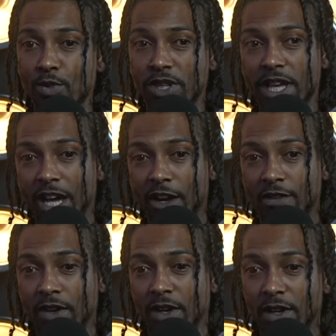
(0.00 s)
they have
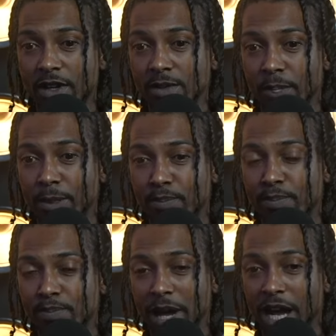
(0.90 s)

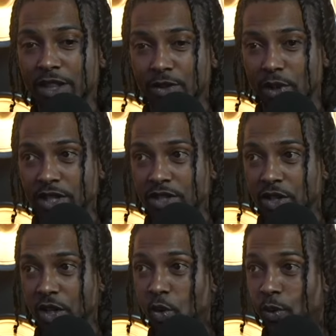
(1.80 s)
pathways to
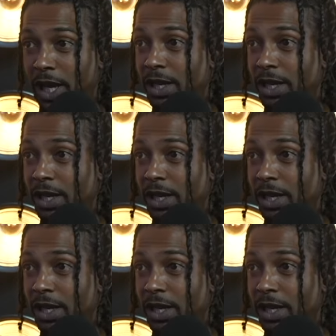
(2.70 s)
go in?